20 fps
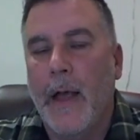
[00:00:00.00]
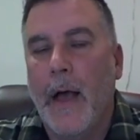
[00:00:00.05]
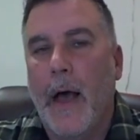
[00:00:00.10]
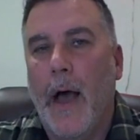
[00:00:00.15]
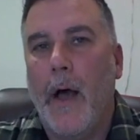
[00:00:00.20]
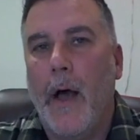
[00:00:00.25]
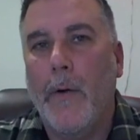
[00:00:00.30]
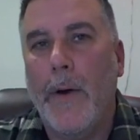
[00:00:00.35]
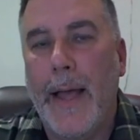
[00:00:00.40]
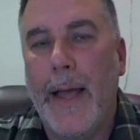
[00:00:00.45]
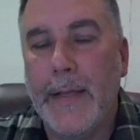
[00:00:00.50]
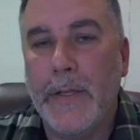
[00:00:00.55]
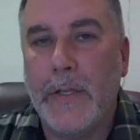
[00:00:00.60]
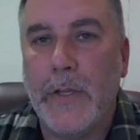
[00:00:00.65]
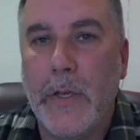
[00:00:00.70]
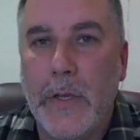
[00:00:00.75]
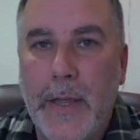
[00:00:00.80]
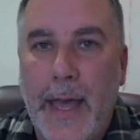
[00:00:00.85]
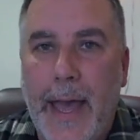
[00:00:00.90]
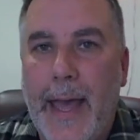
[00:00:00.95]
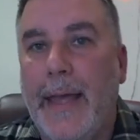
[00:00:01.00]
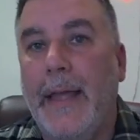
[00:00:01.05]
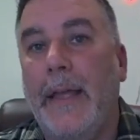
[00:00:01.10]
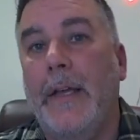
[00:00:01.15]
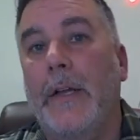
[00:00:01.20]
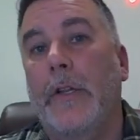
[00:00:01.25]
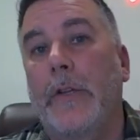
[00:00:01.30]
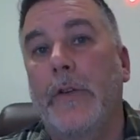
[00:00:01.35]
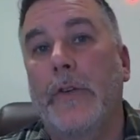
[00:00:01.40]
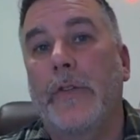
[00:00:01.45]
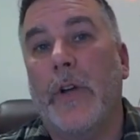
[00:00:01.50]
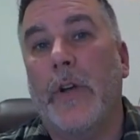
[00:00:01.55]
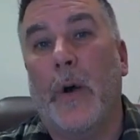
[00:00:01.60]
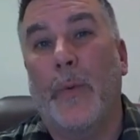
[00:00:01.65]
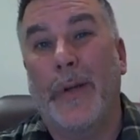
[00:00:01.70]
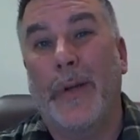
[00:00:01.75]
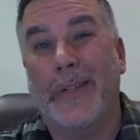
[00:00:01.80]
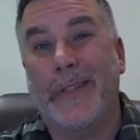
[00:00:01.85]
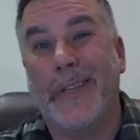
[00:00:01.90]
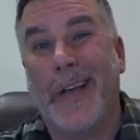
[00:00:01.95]
all right. So that includes our
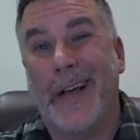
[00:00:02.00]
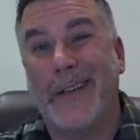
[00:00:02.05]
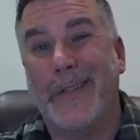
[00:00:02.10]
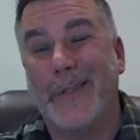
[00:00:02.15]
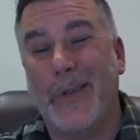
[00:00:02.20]
real talk.